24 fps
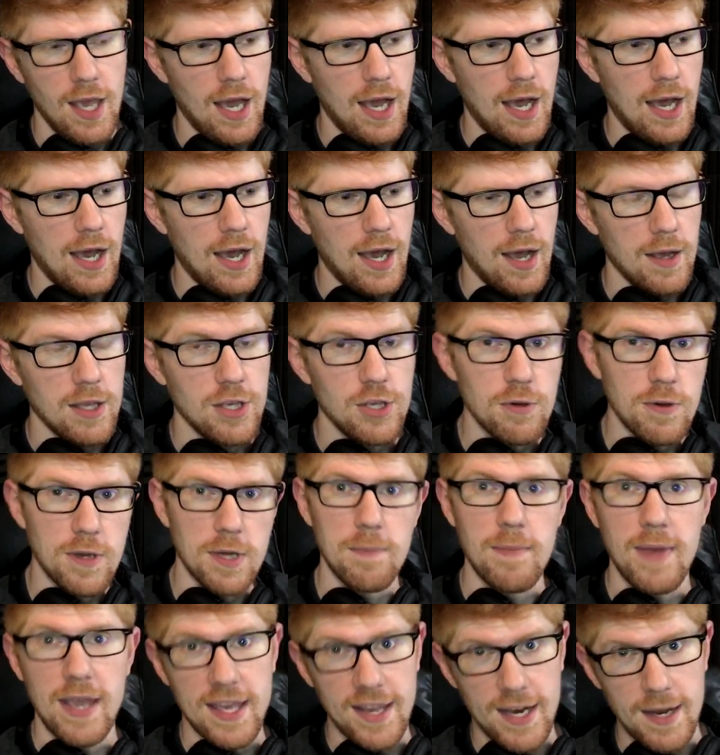Uh, you
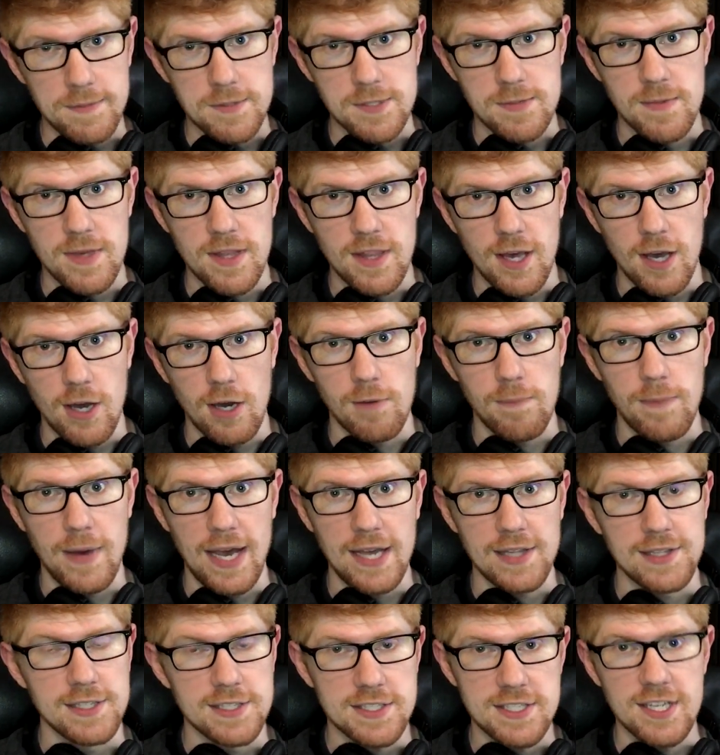can make it up to me though
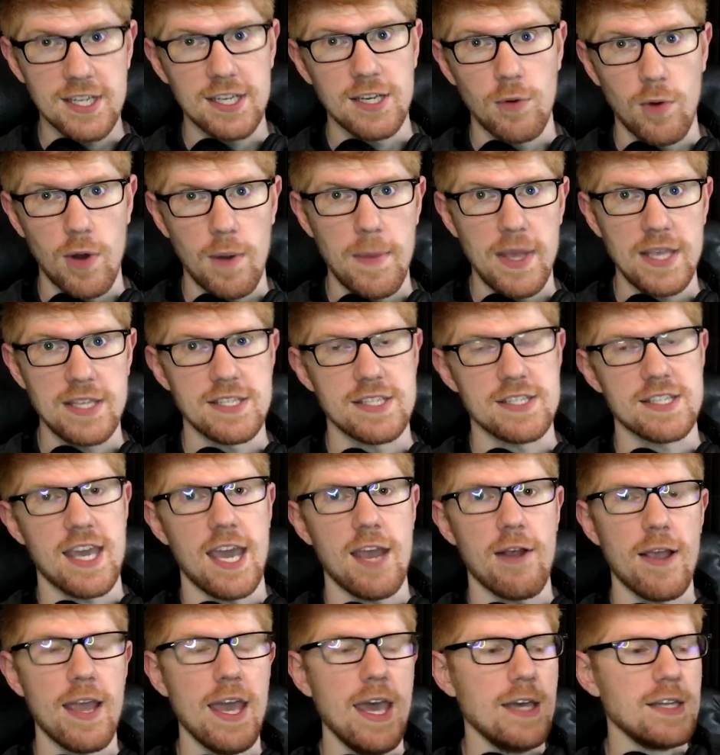by listening to what makes it
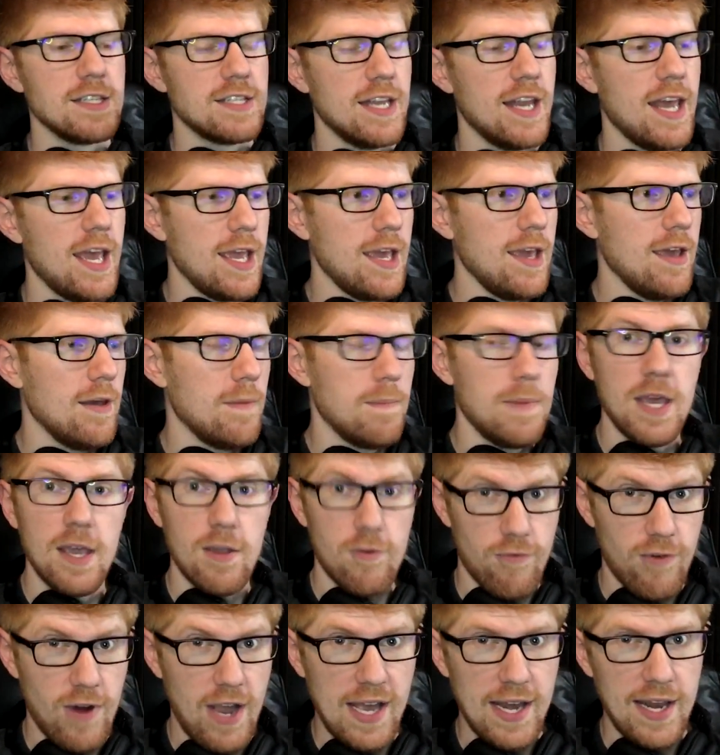scary. Today, being
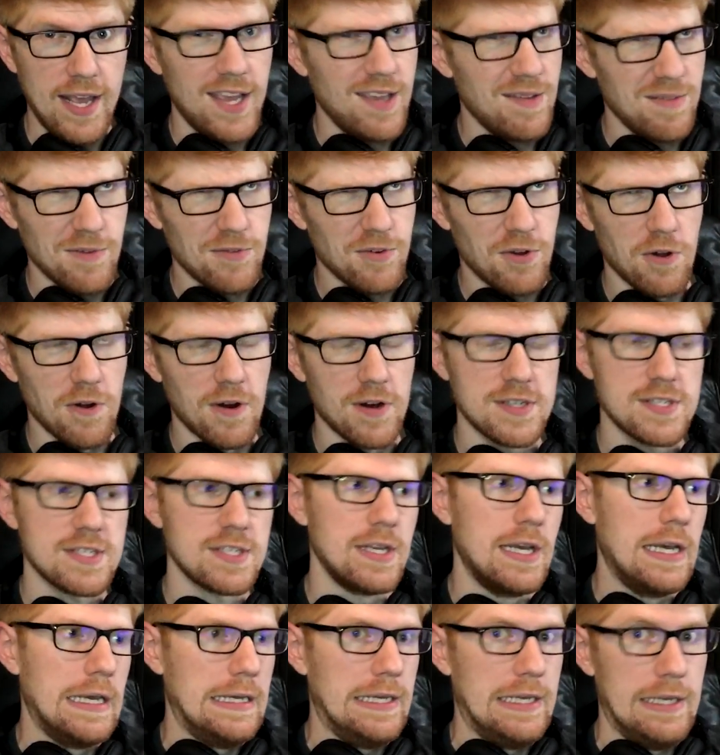Friday, of course,
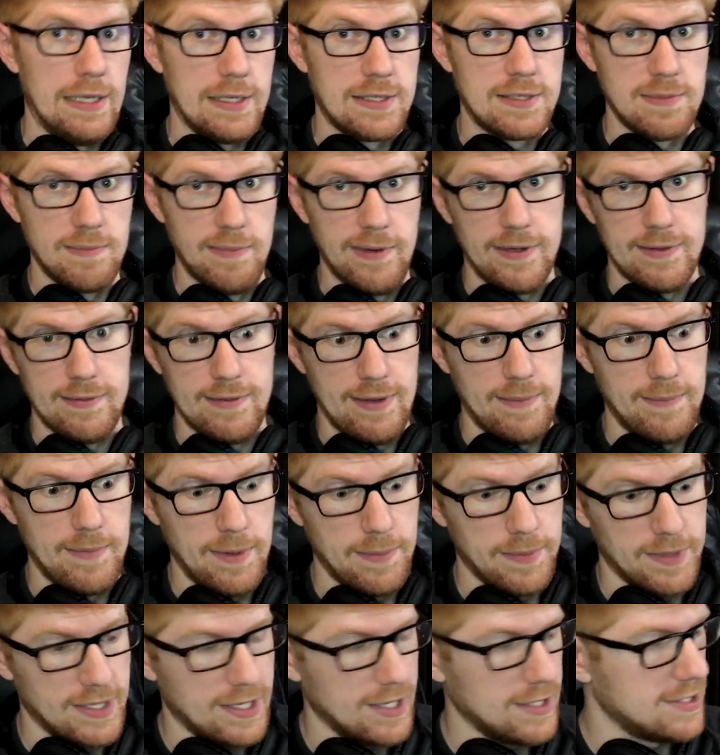assuming I'm
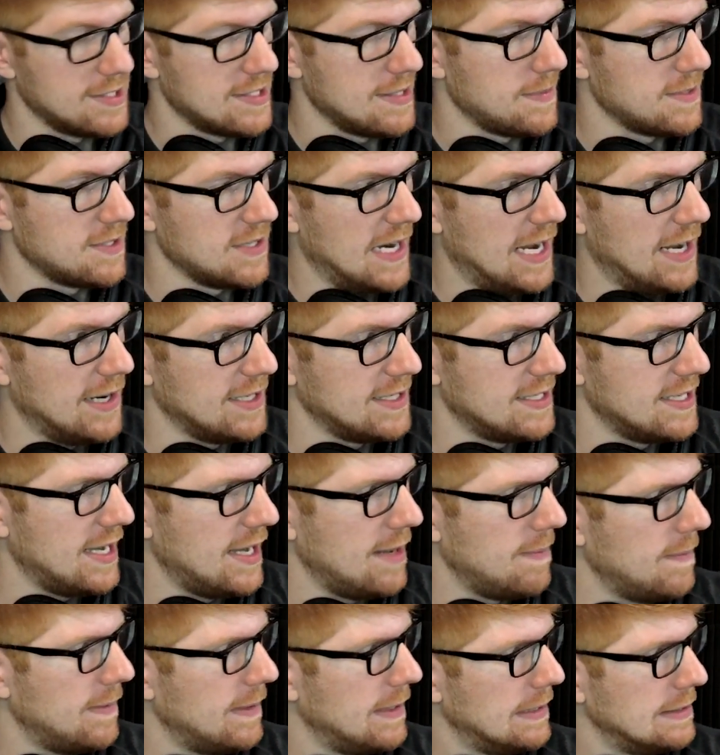able to get this episode out in
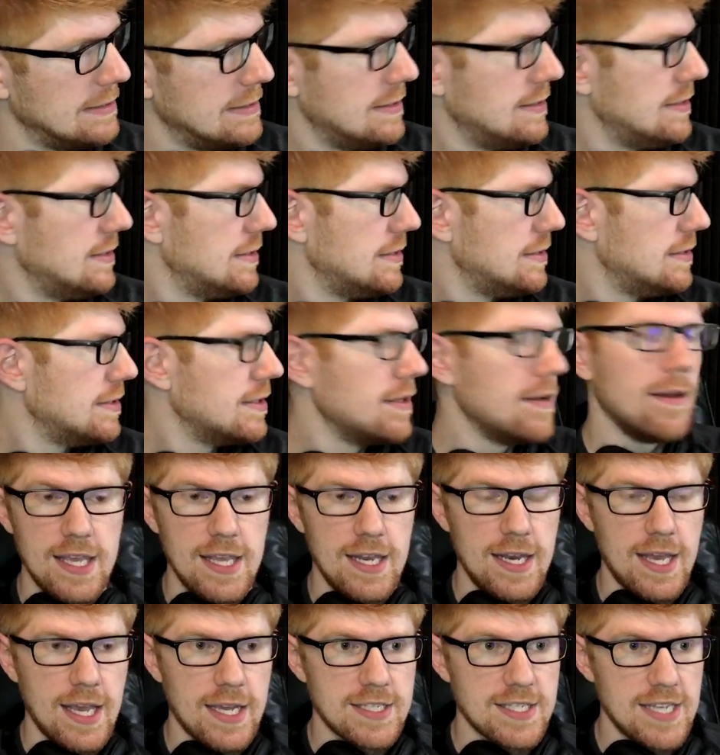time, means that the
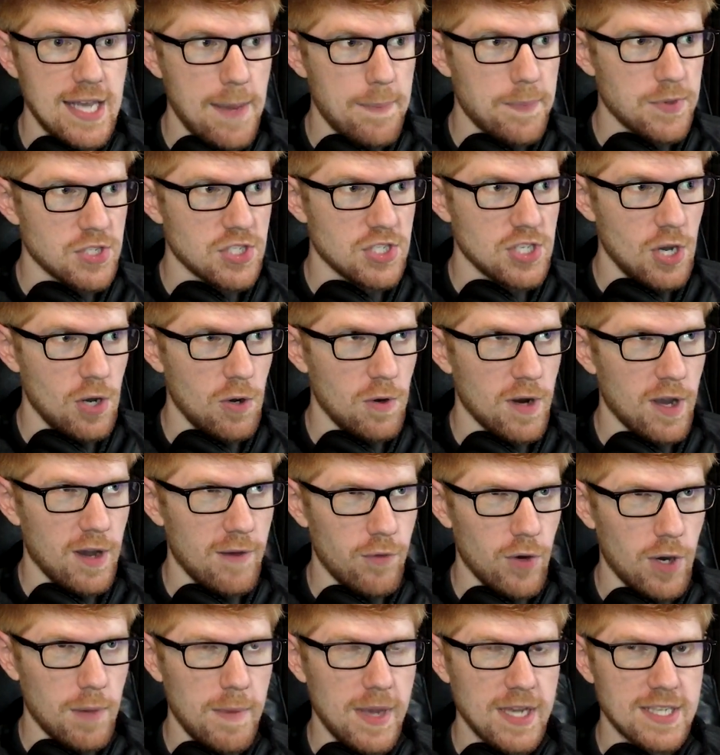next episode
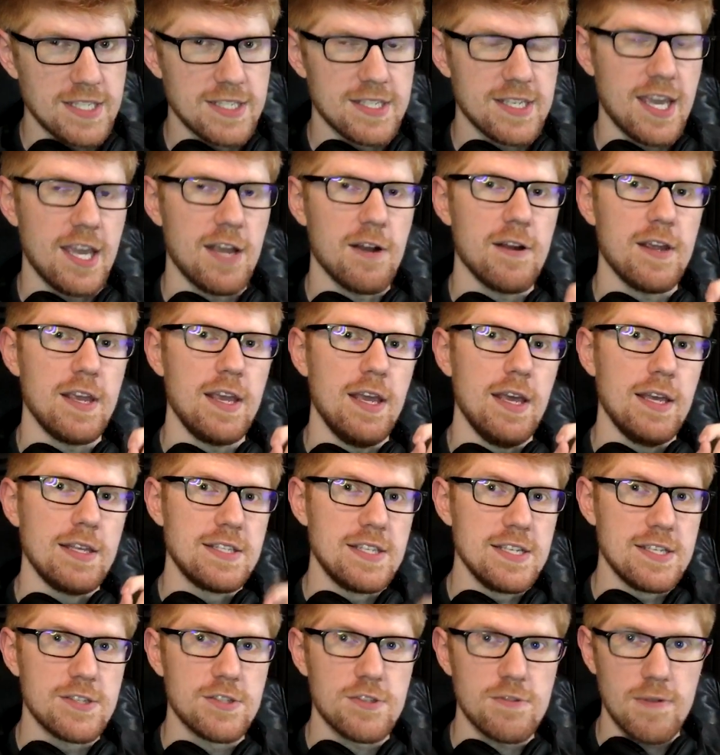of What Makes It Scary,
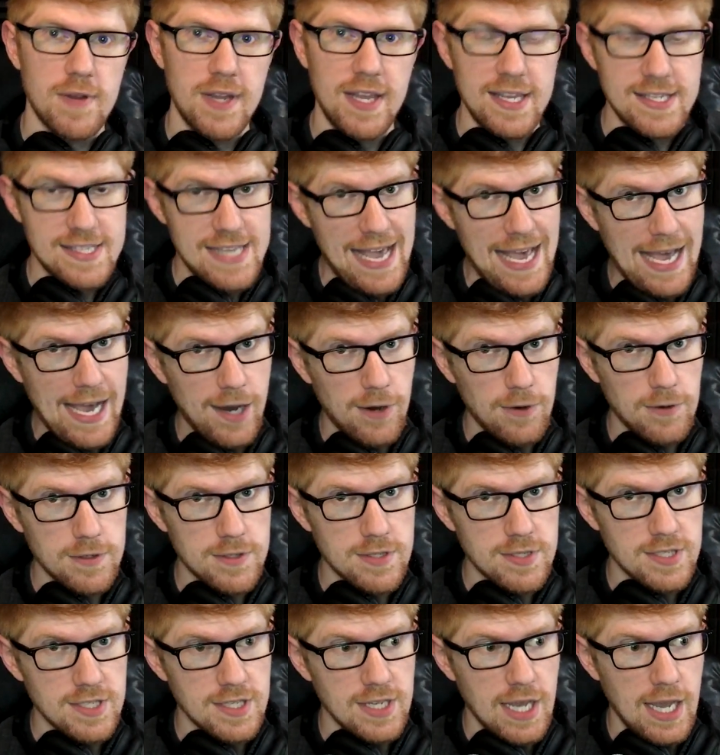season three, is
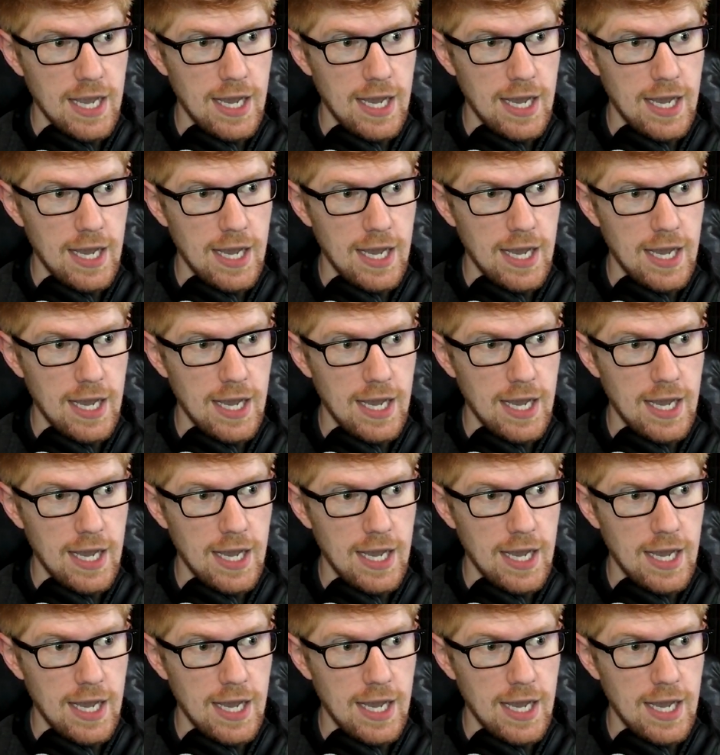out.